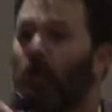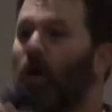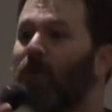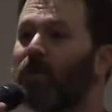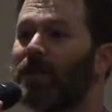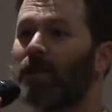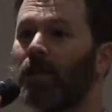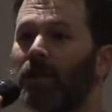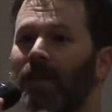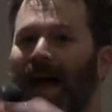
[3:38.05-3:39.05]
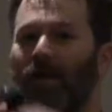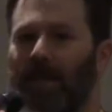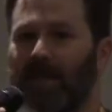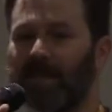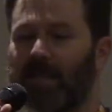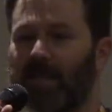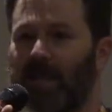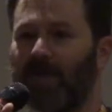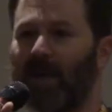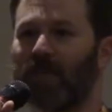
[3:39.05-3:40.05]
whoever is the loudest,
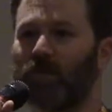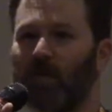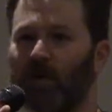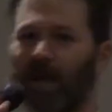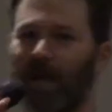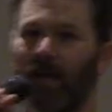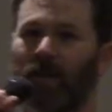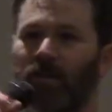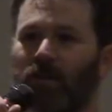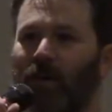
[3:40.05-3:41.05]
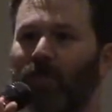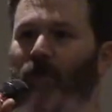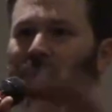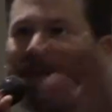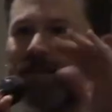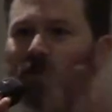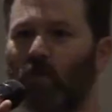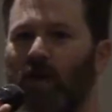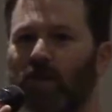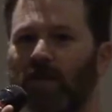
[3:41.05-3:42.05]
that's who I'm going to hear. So everyone ask their
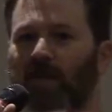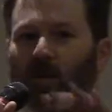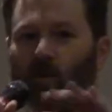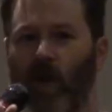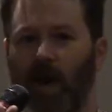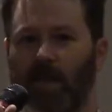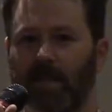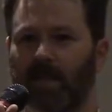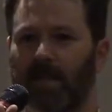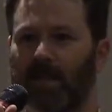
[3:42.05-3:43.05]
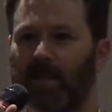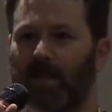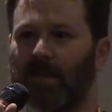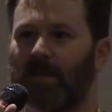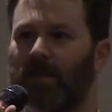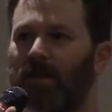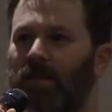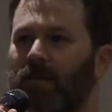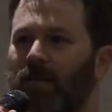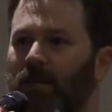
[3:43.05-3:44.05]
questions at once
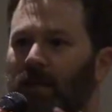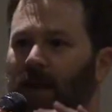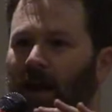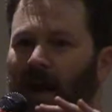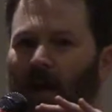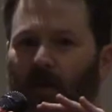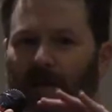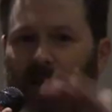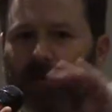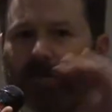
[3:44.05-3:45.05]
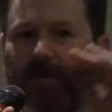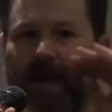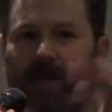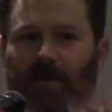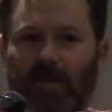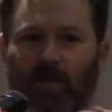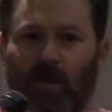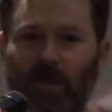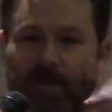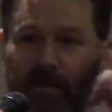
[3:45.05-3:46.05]
and I will hear the loudest
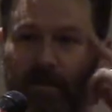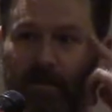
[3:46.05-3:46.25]
question.